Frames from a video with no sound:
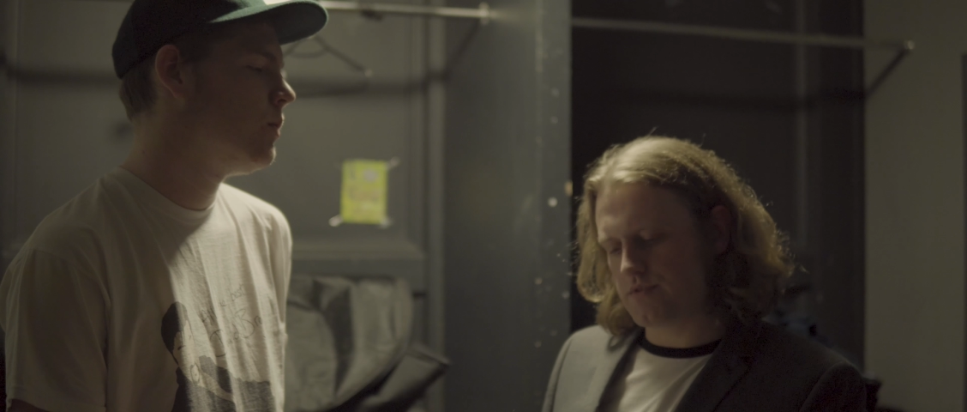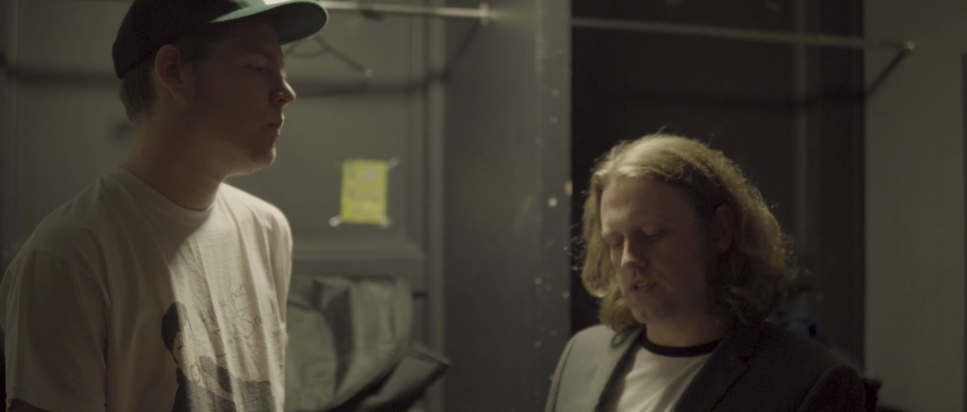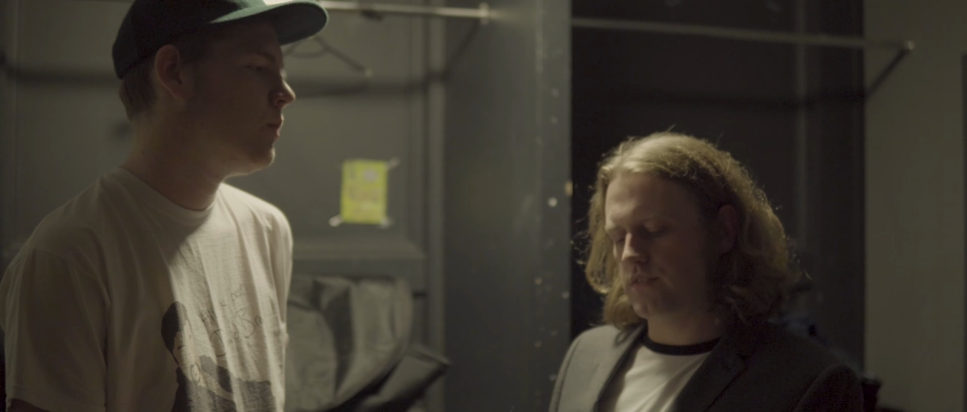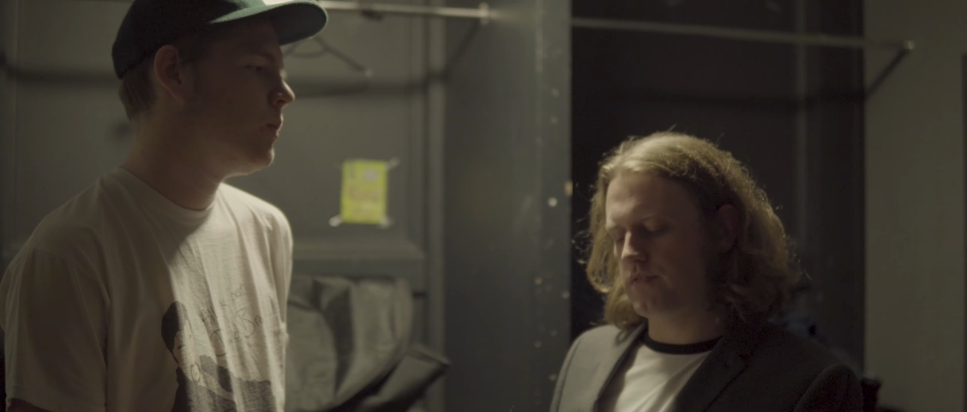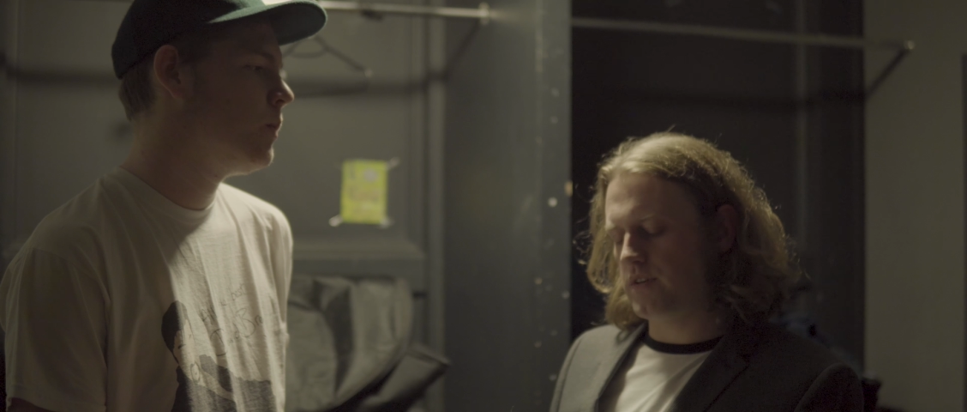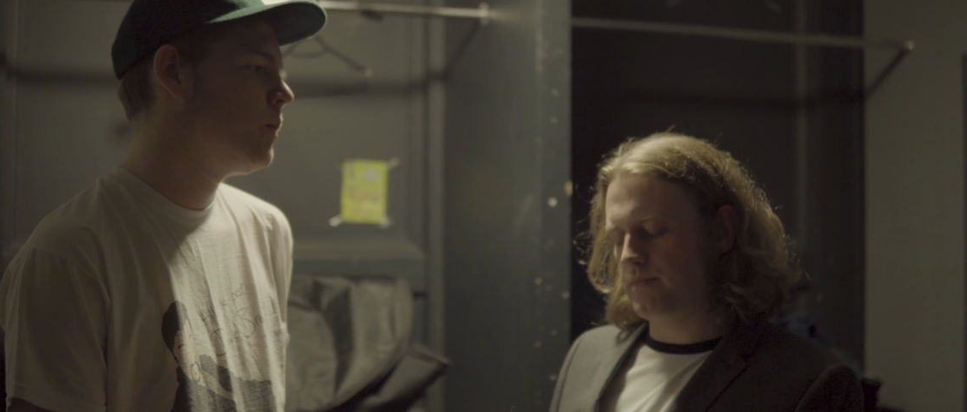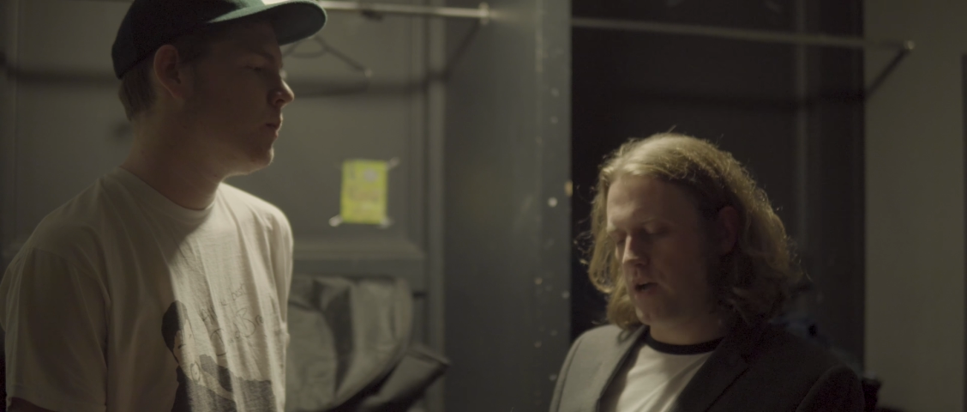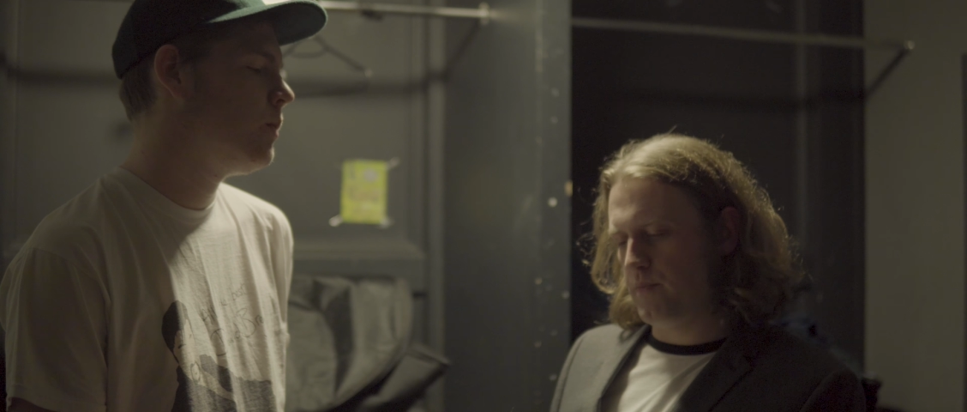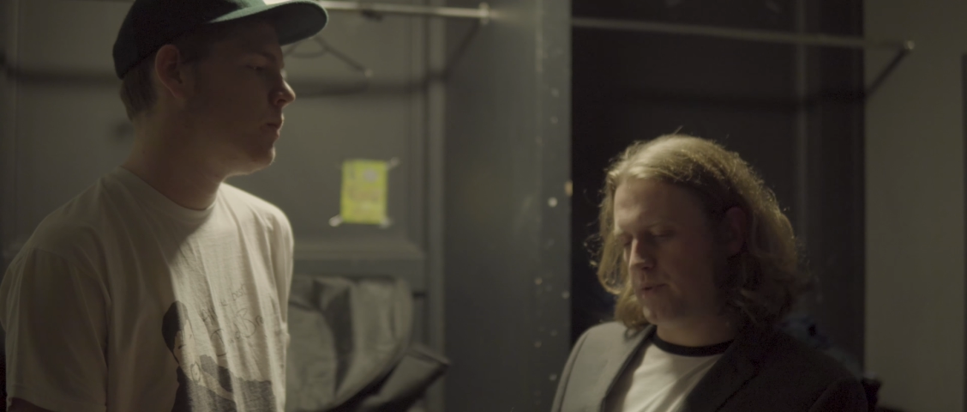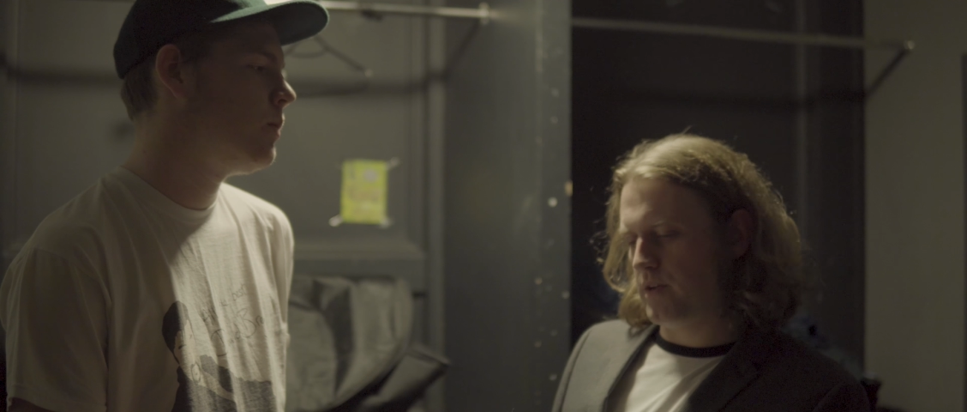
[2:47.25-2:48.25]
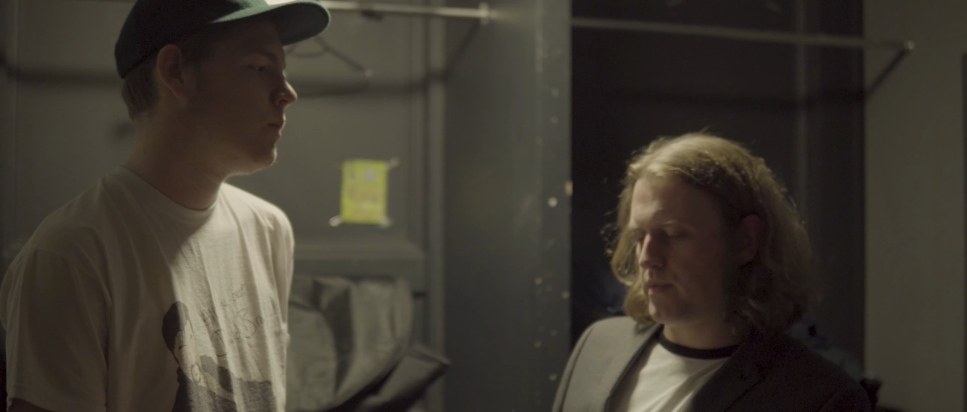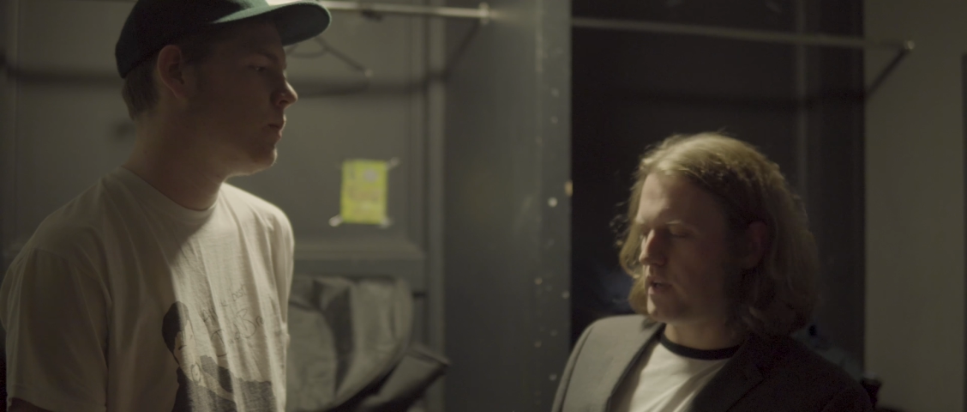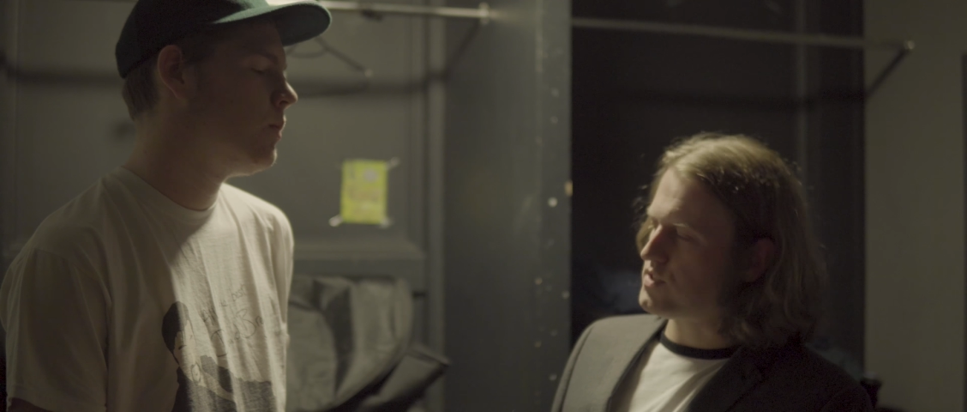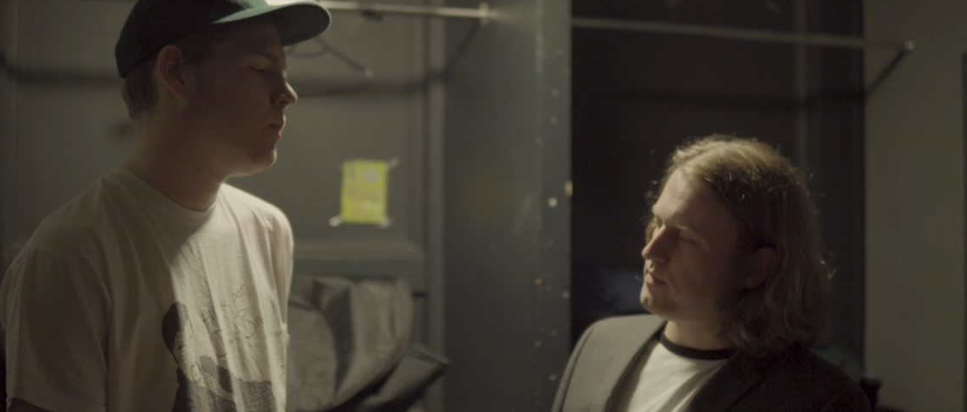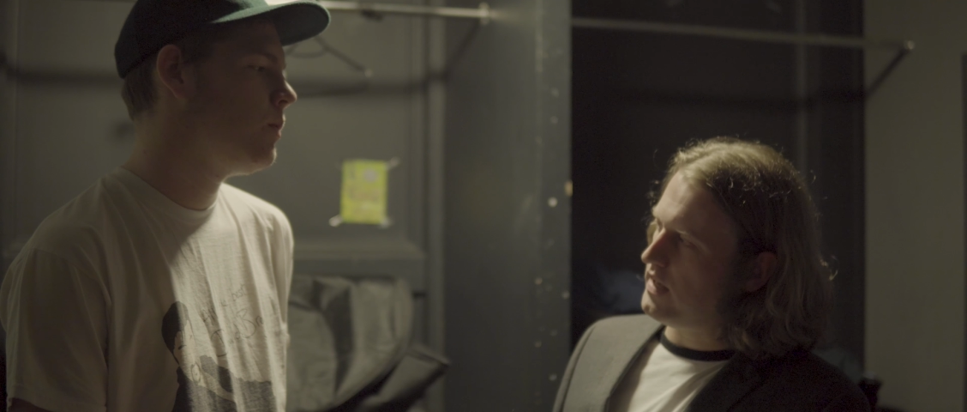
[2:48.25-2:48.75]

so I'm hoping I'm bringing some